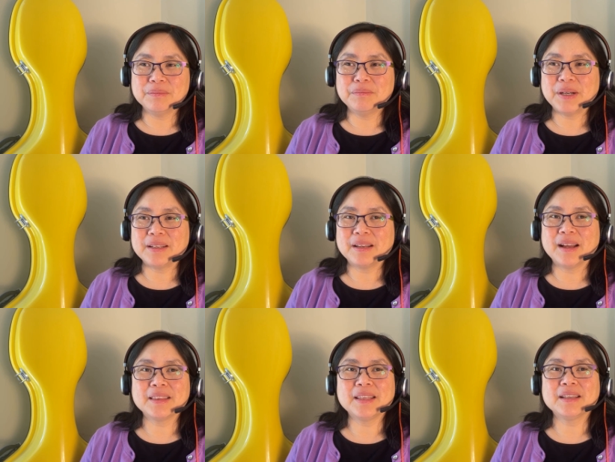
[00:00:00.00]
but
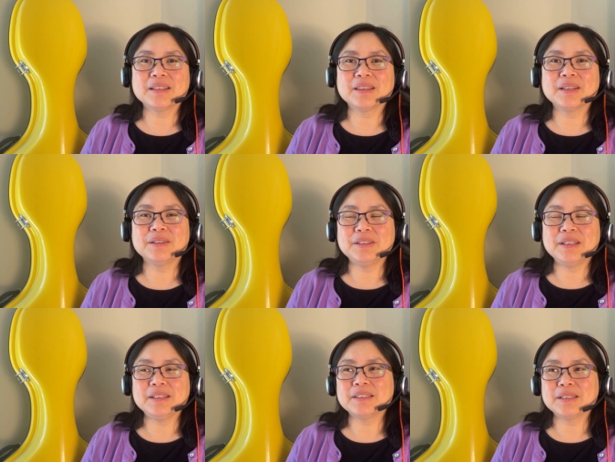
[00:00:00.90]
I think there
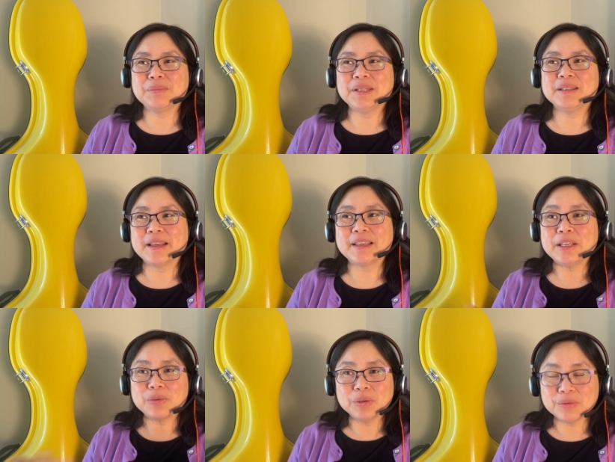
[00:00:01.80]
needs to be like
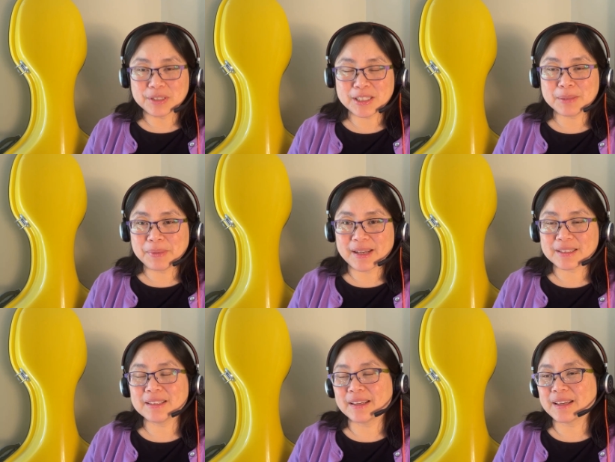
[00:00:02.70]
equal
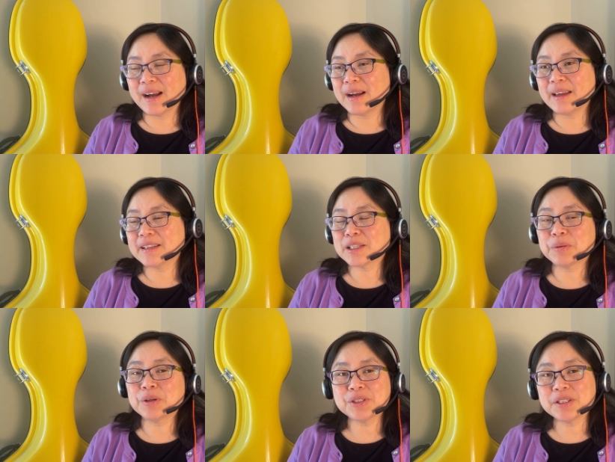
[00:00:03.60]
respect. Like I, as a
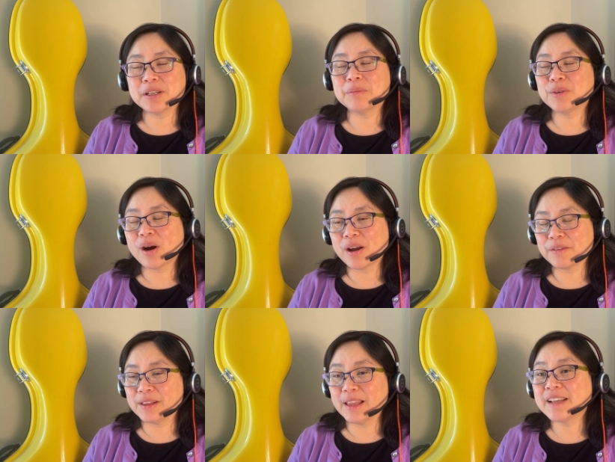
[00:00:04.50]
person, am not
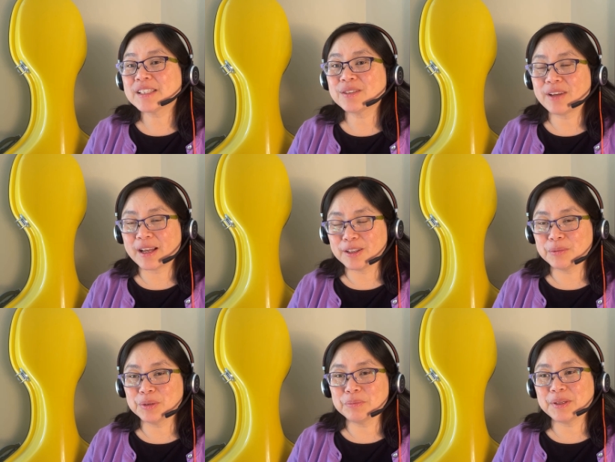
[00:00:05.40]
less
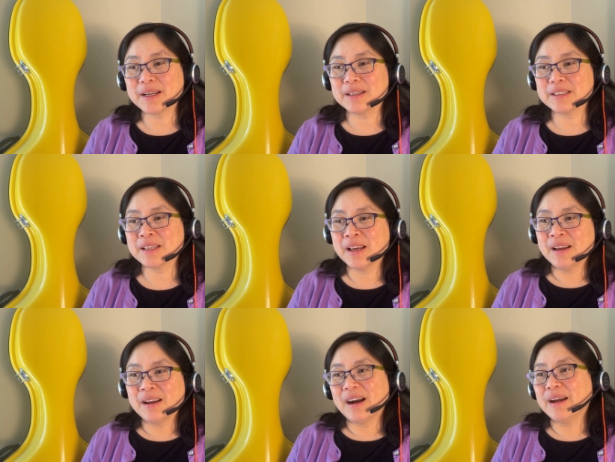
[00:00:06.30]
valuable because
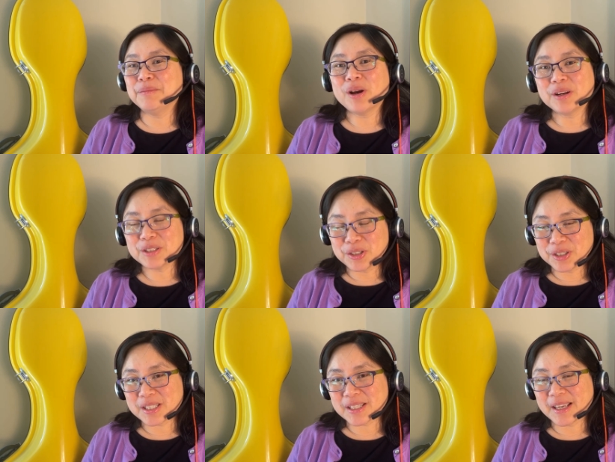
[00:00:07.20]
I'm not as good
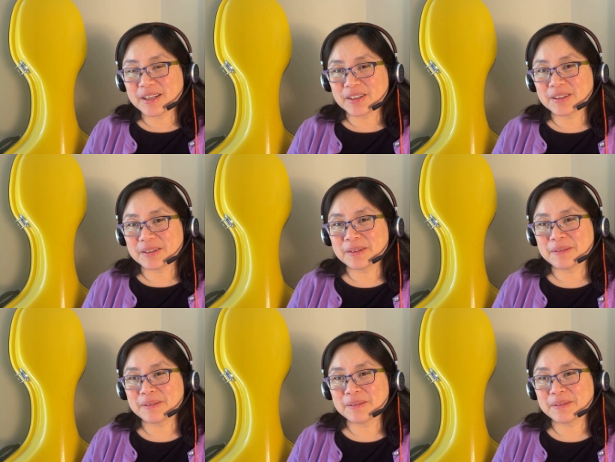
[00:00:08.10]
a skater.